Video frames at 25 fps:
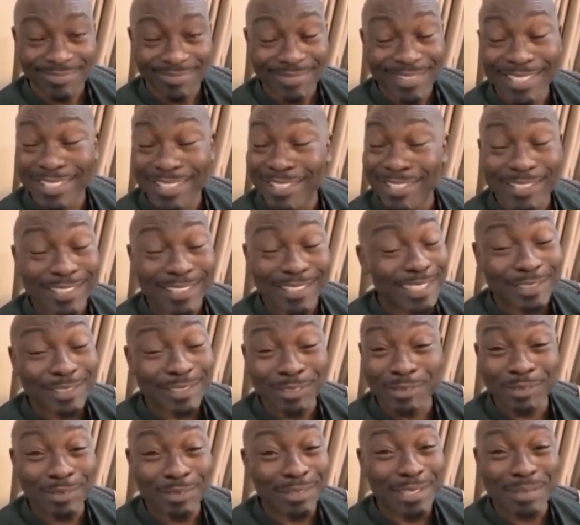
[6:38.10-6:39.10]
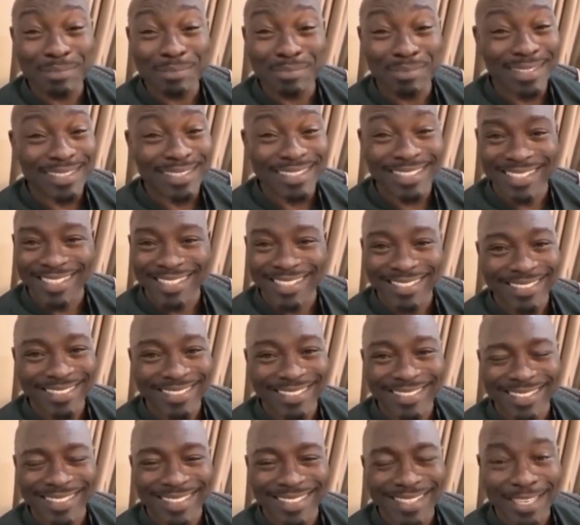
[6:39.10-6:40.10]
They just had to do their business.
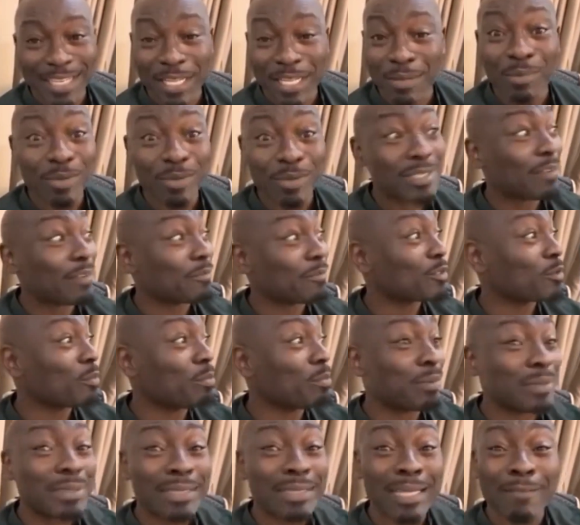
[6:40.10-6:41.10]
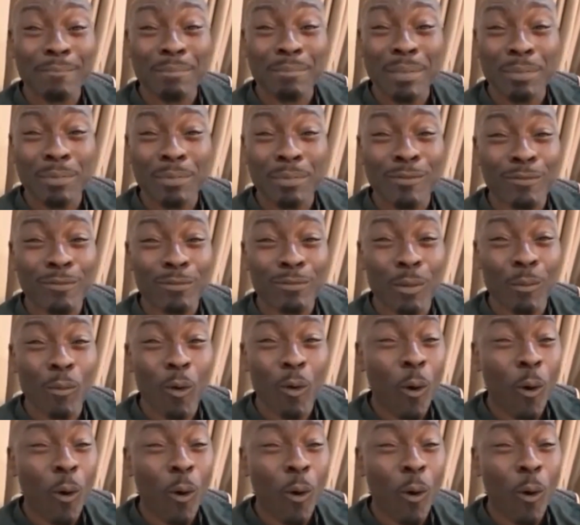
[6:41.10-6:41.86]
Igbos have supported people from